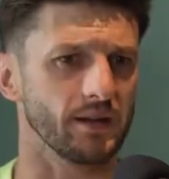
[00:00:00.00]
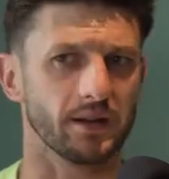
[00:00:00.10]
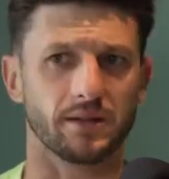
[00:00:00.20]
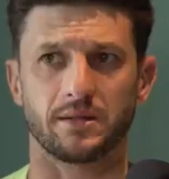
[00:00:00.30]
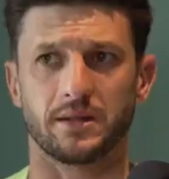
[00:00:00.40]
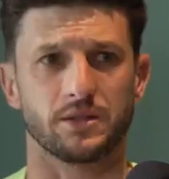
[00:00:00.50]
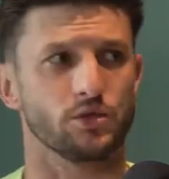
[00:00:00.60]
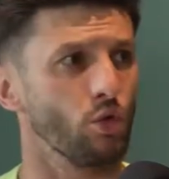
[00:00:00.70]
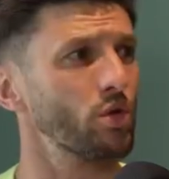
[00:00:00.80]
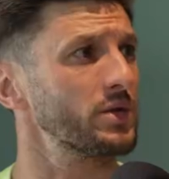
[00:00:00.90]
it's
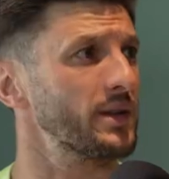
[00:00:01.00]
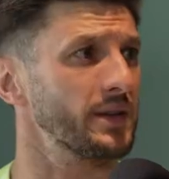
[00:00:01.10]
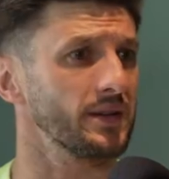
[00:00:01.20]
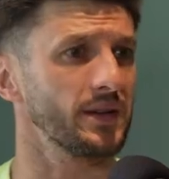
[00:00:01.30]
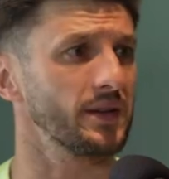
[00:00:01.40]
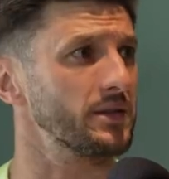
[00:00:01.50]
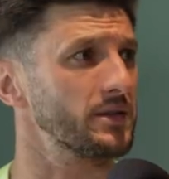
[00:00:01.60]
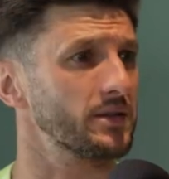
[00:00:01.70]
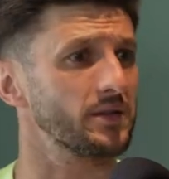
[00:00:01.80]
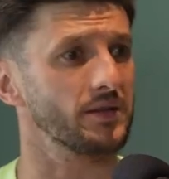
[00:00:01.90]
daunting.
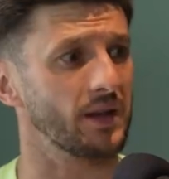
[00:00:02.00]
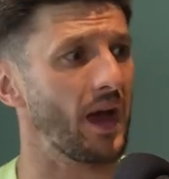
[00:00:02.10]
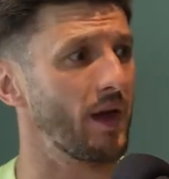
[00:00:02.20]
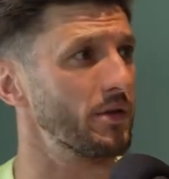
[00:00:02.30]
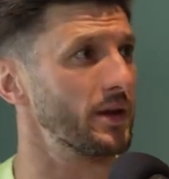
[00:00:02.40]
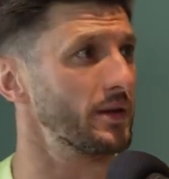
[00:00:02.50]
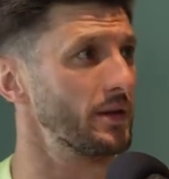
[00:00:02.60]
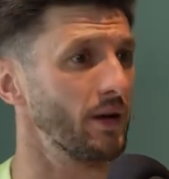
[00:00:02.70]
It's scary.